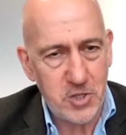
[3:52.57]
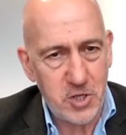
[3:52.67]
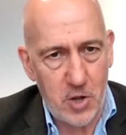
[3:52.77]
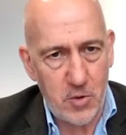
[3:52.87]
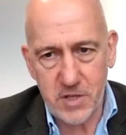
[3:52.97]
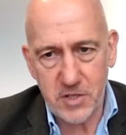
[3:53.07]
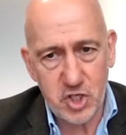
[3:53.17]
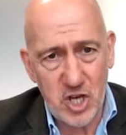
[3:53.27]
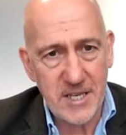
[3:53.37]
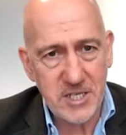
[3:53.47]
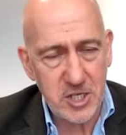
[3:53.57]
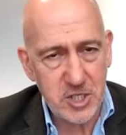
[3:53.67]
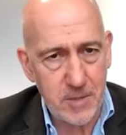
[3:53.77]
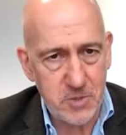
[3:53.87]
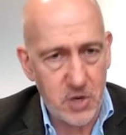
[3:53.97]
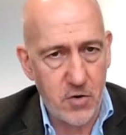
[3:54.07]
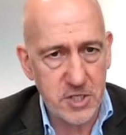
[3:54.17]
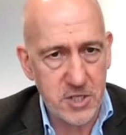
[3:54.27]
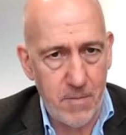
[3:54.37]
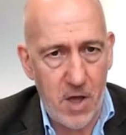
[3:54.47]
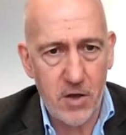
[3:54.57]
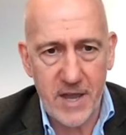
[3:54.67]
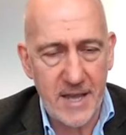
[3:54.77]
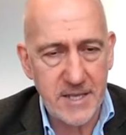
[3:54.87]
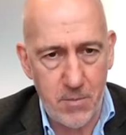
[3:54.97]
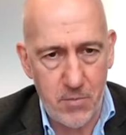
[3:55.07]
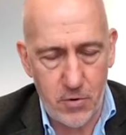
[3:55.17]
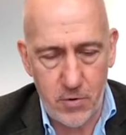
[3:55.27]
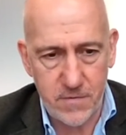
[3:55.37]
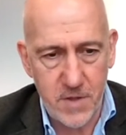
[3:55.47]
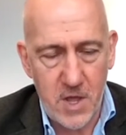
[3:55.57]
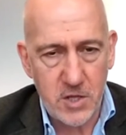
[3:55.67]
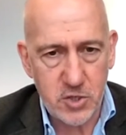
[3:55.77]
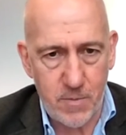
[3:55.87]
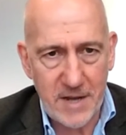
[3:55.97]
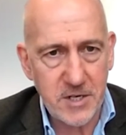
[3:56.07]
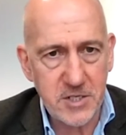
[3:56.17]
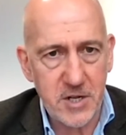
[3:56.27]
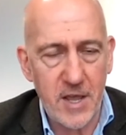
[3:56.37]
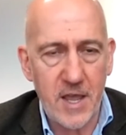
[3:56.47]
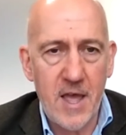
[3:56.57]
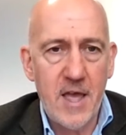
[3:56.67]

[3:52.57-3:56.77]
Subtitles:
The chat systems across the market has improved tremendously,